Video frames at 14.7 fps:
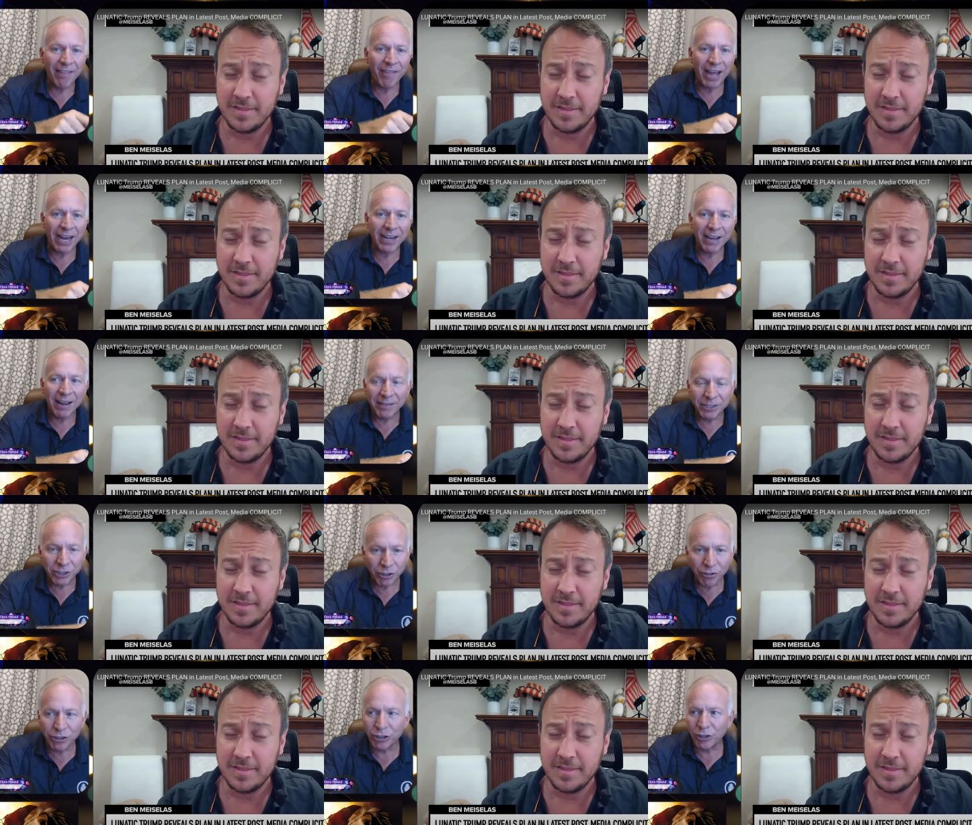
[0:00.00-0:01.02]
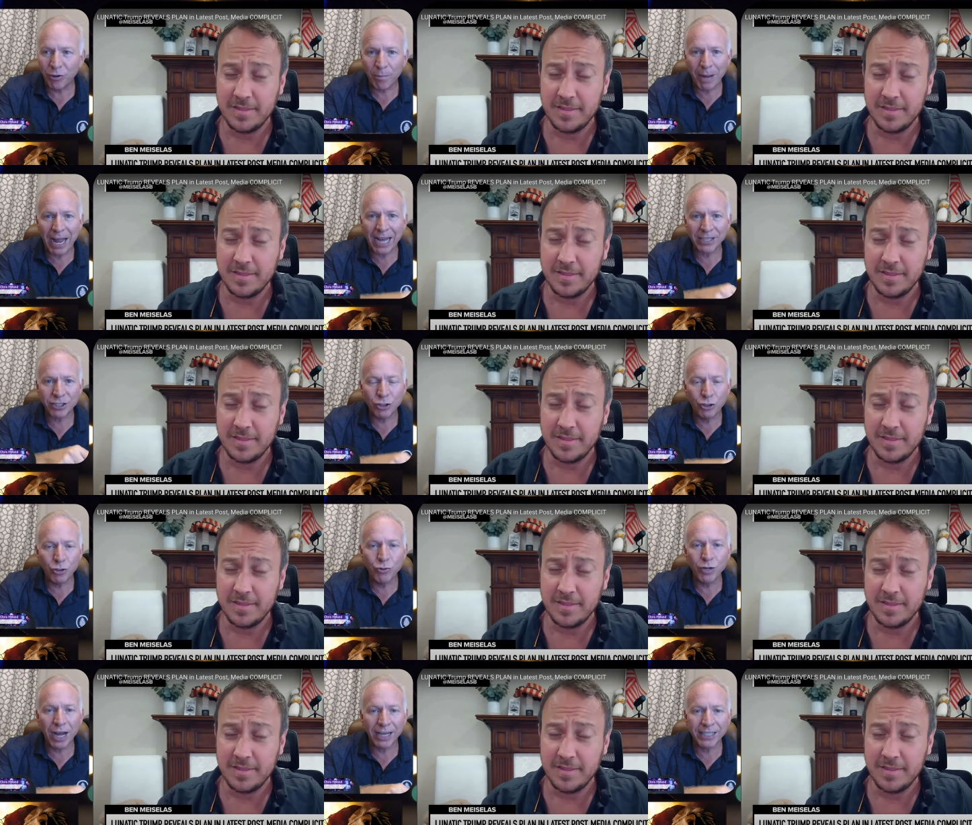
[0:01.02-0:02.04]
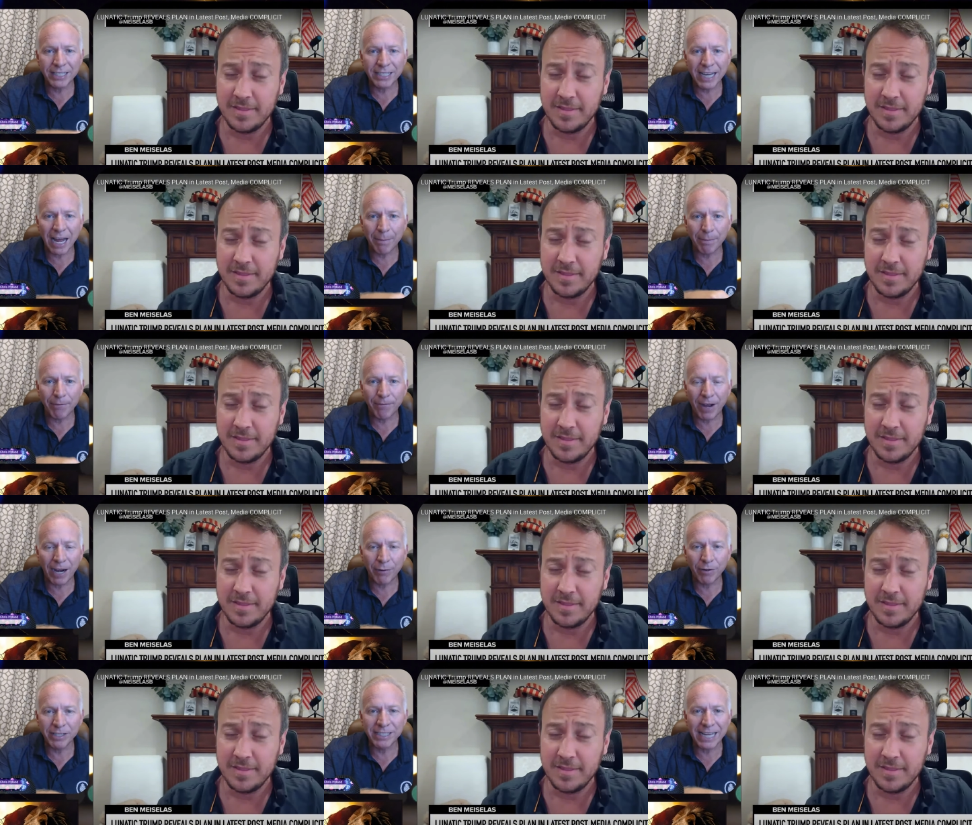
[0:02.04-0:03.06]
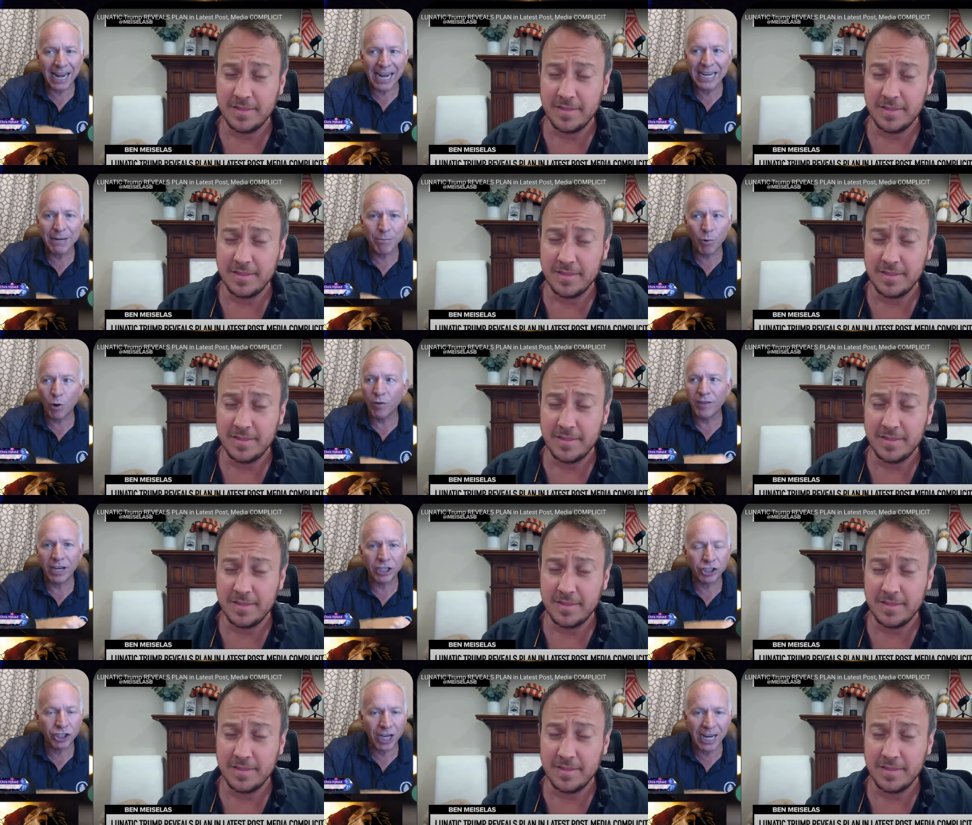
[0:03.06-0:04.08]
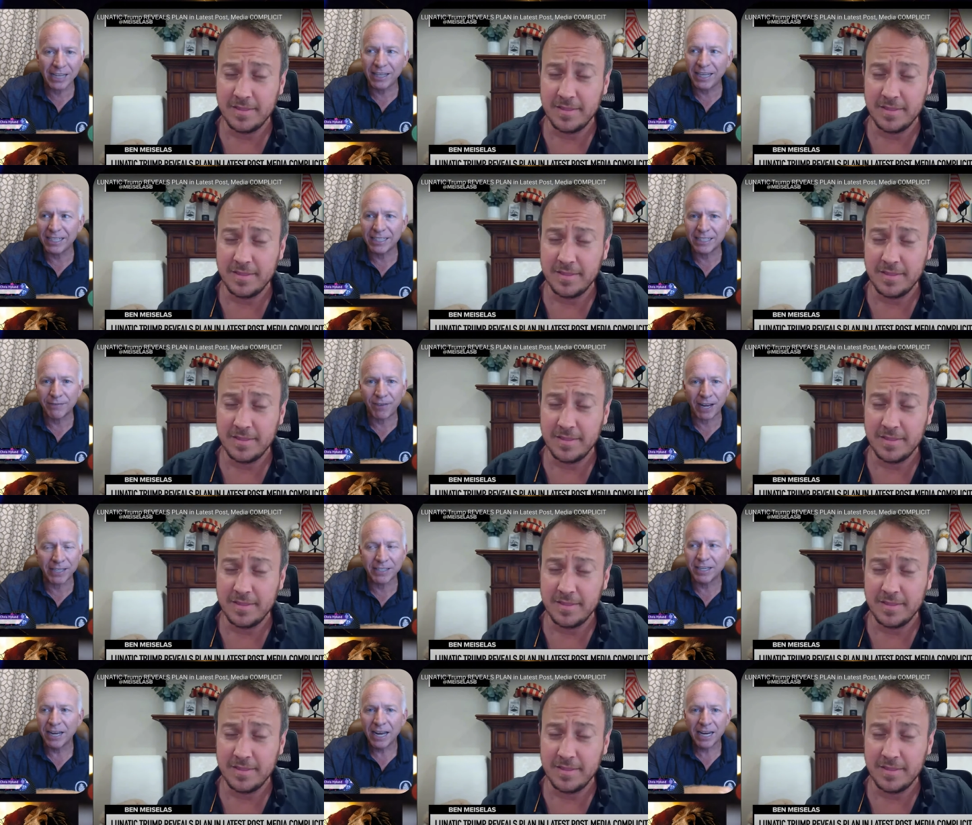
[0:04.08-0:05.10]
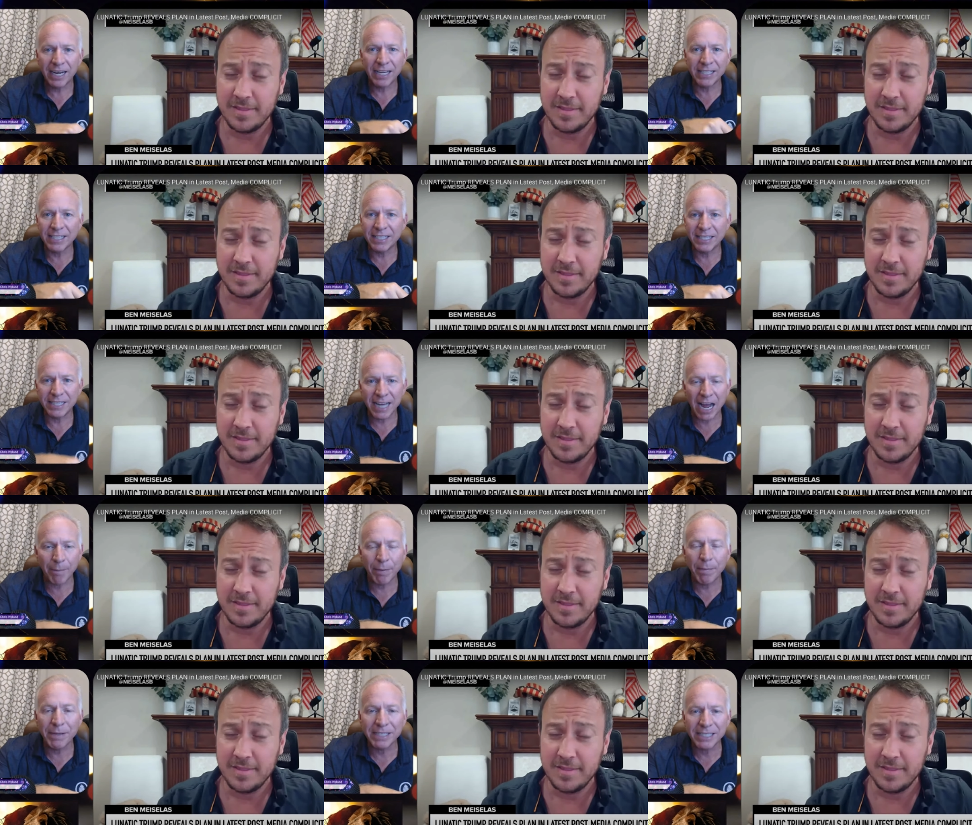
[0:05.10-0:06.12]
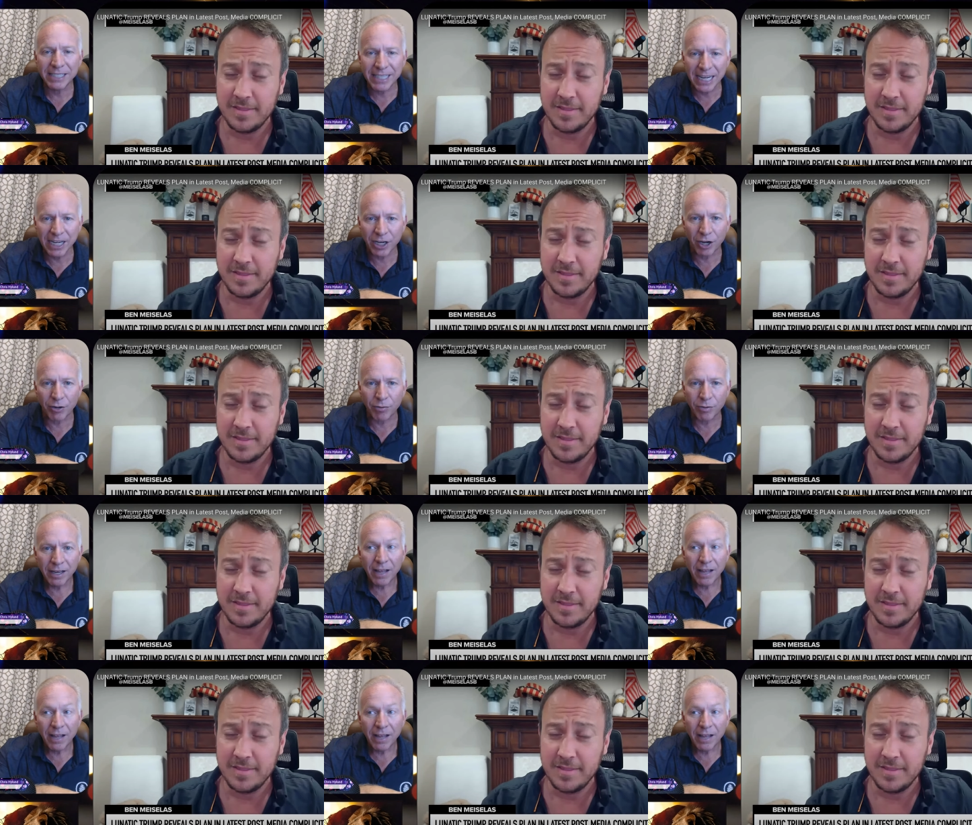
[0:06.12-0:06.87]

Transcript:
Speaker 1: that surgical masks do not stop a virus any more than a chain link fence can stop a mosquito.